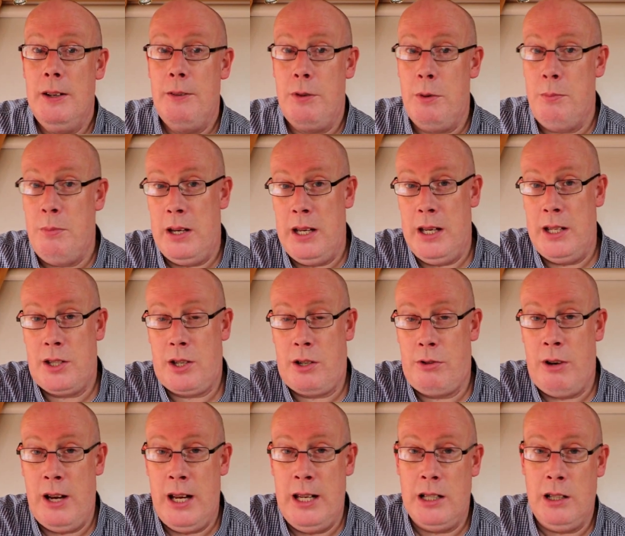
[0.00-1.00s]
from its
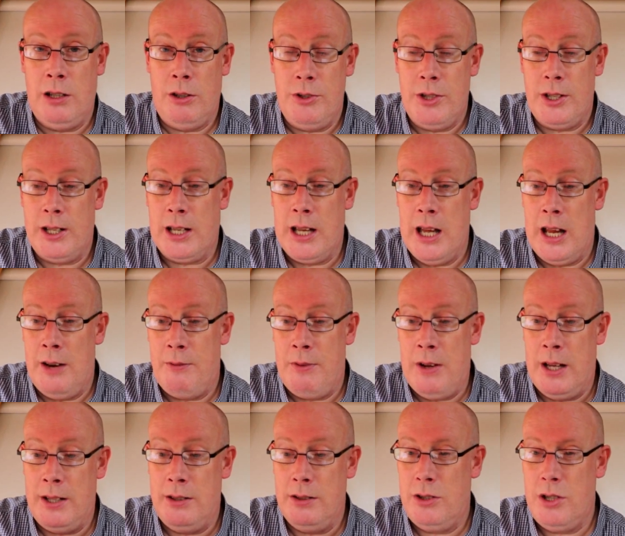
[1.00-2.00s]
cradle under the
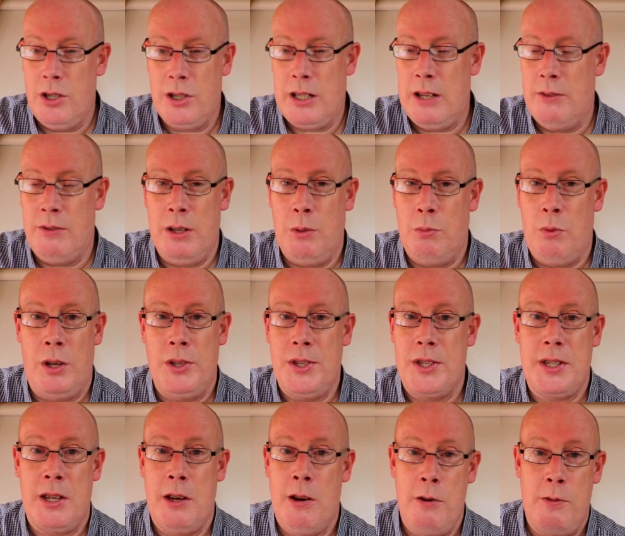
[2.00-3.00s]
caravan, just give it a
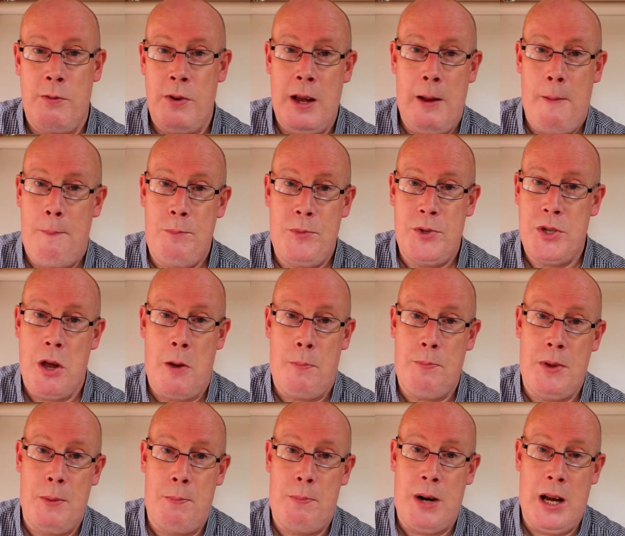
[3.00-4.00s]
once over,
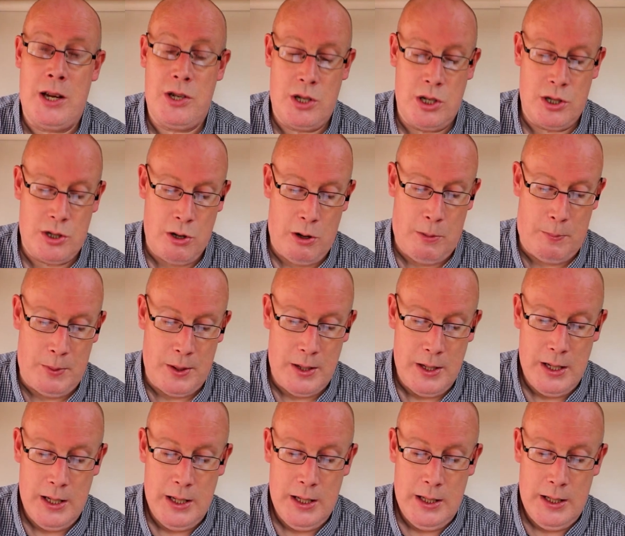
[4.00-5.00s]
top the pressures up,
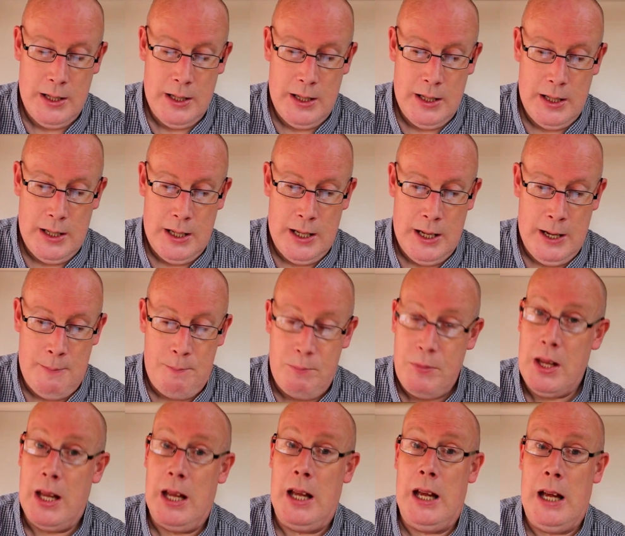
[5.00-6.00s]
and
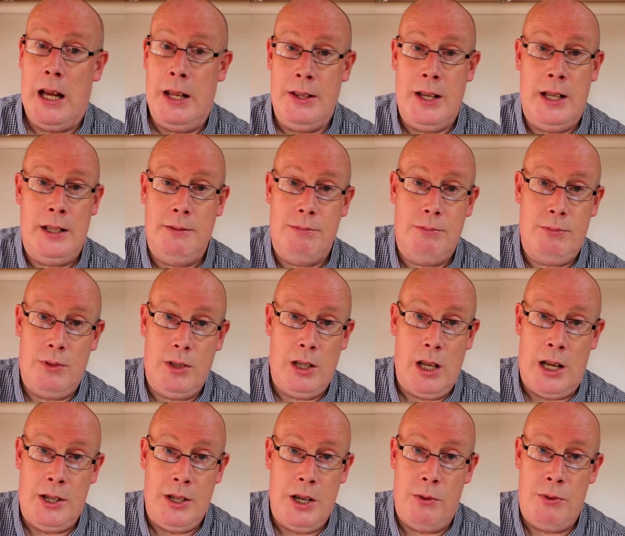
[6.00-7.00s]
then
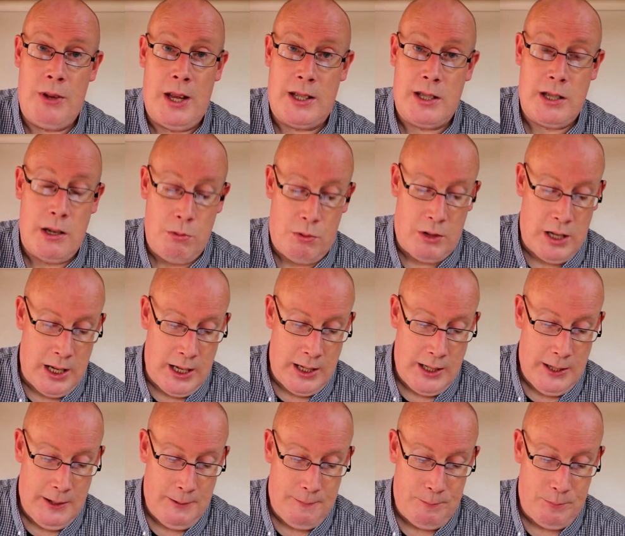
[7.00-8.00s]
I know that's okay.